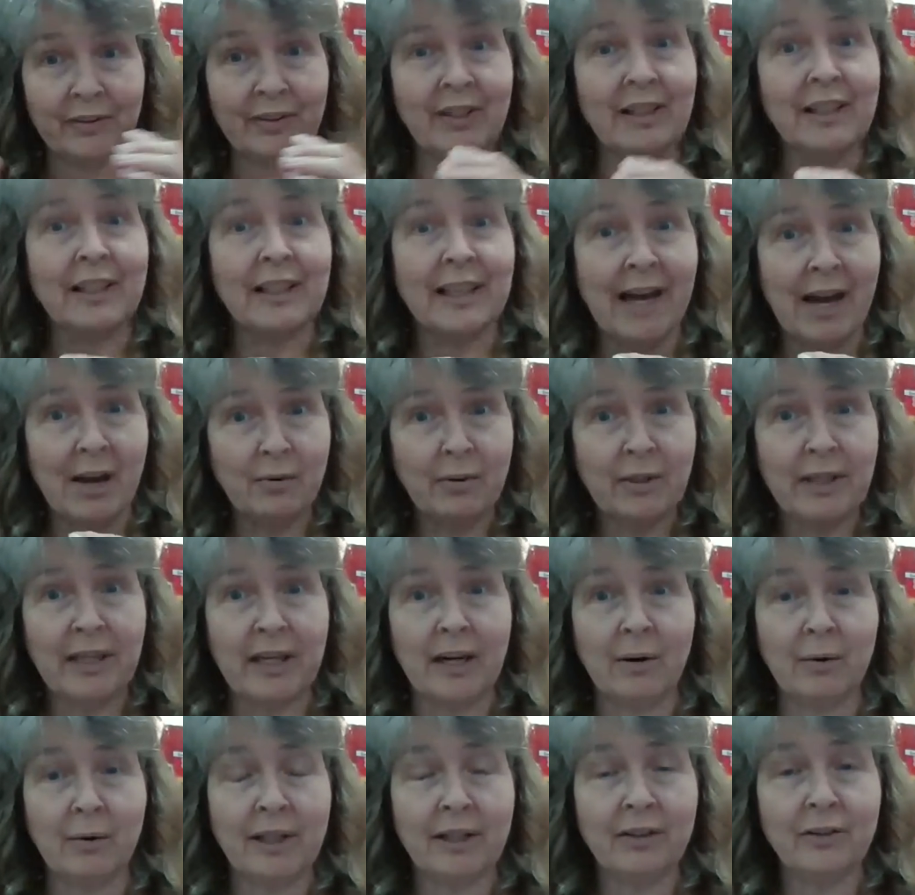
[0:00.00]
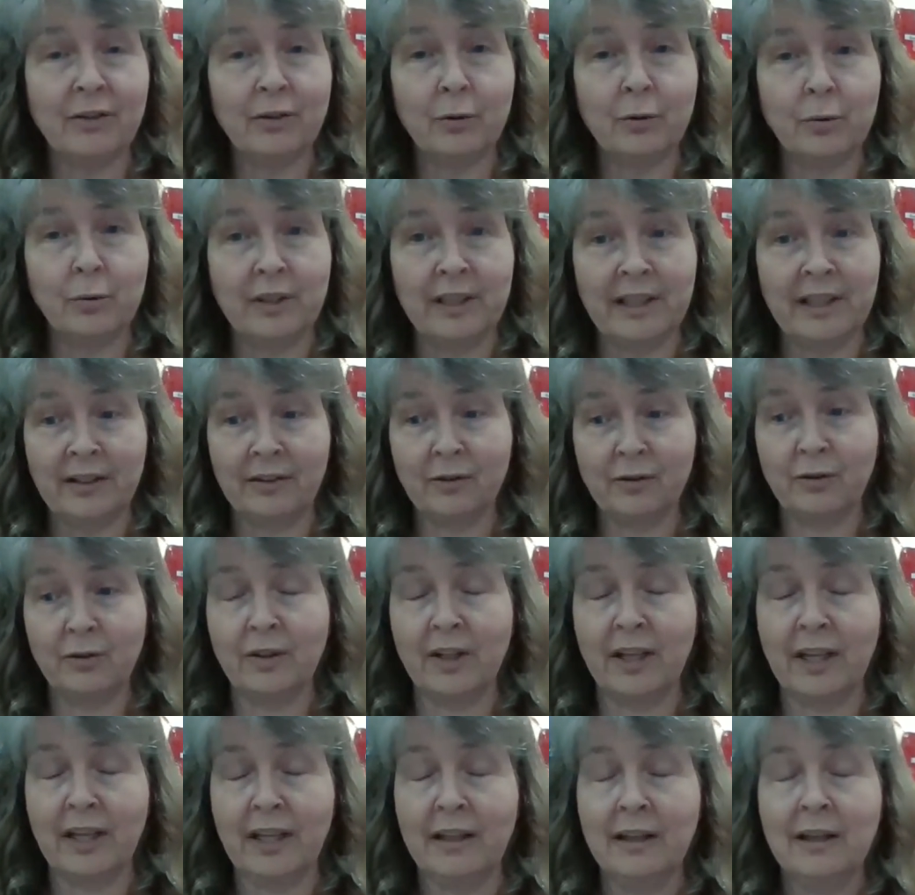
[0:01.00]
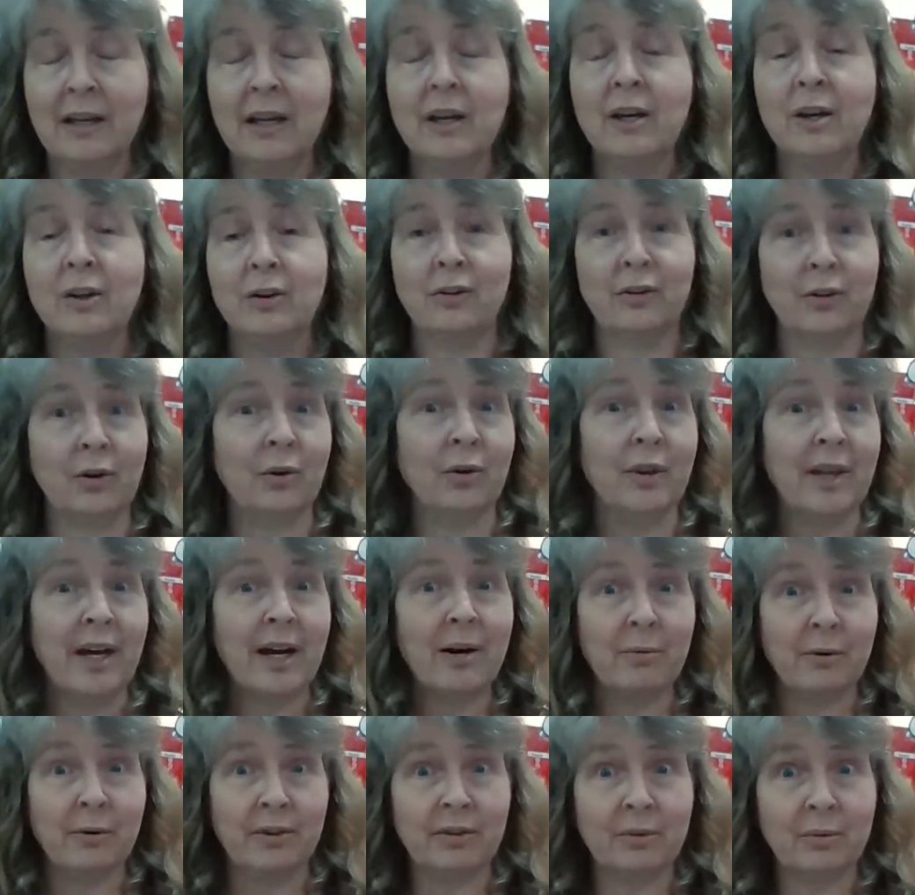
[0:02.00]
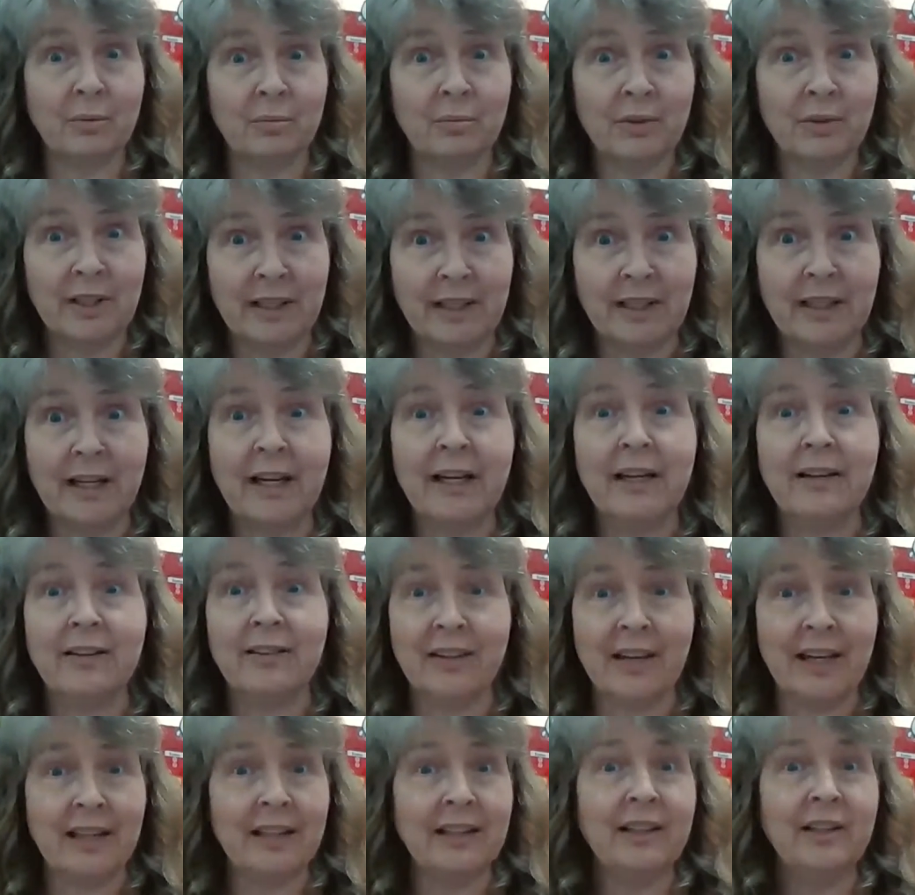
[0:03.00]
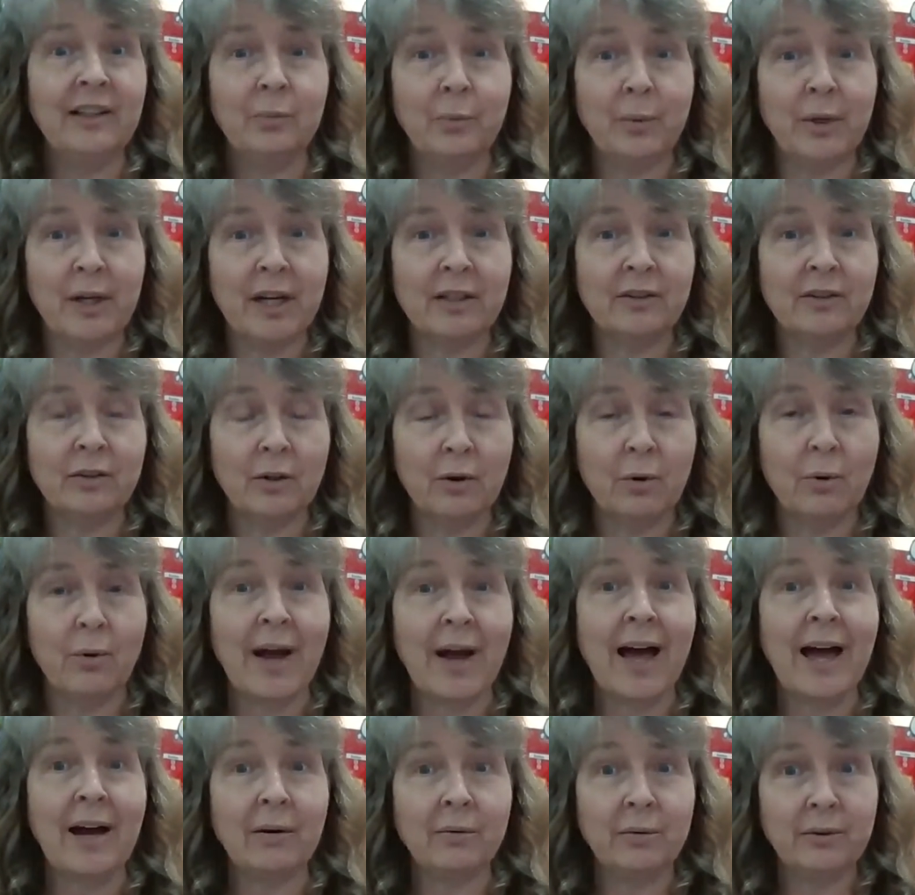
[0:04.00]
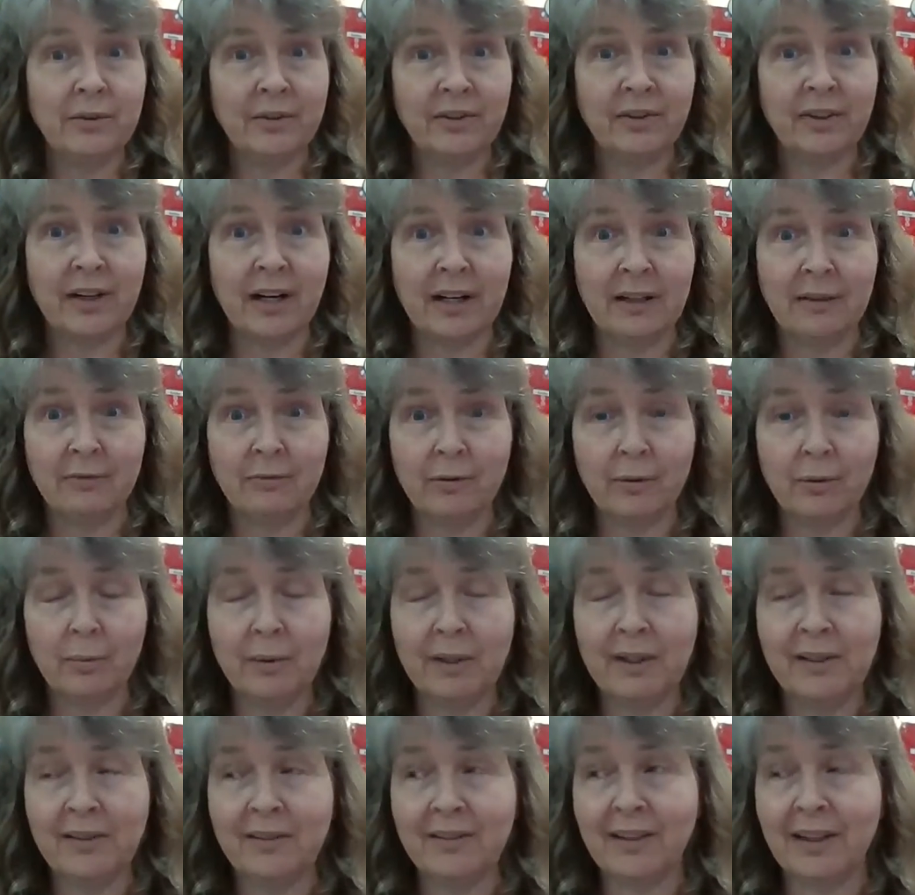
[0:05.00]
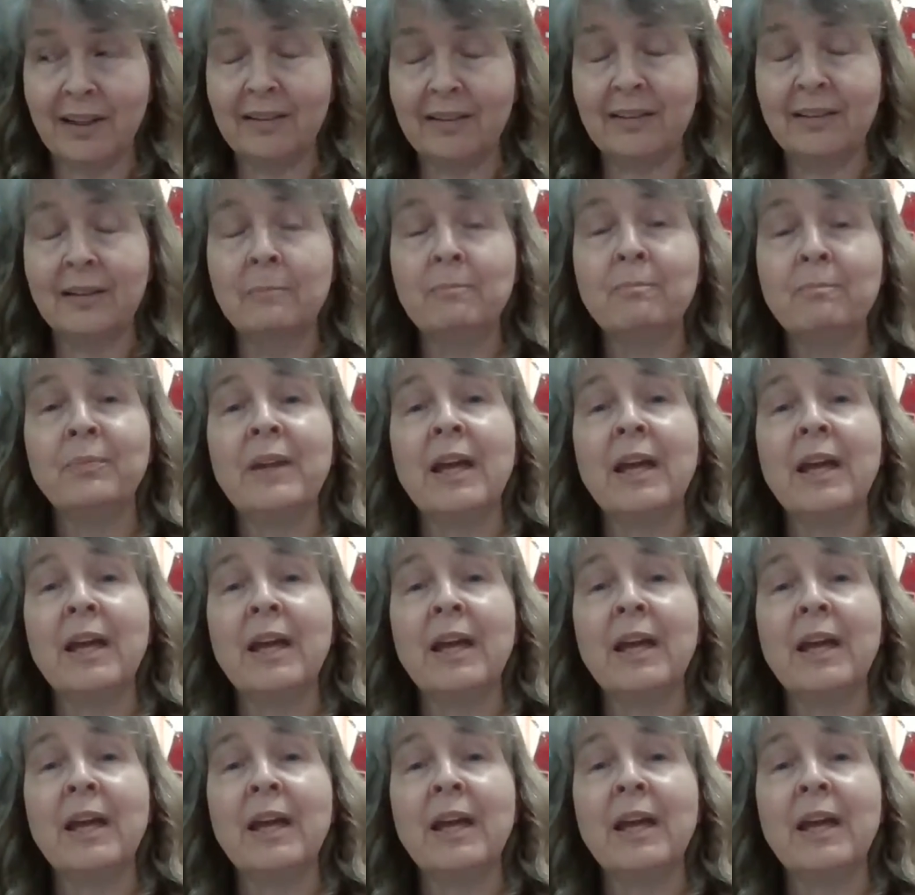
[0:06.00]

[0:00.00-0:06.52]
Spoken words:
cloudy out at school yesterday. So that was really nice. At least we got to go outside for recess.